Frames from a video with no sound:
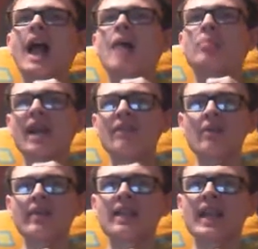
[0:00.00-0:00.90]
A
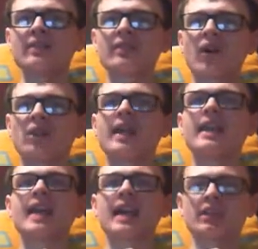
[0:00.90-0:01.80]
platform and collectathon,
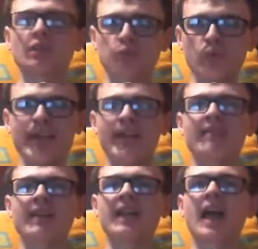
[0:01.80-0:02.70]
that's
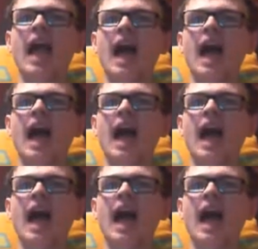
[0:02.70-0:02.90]
swearing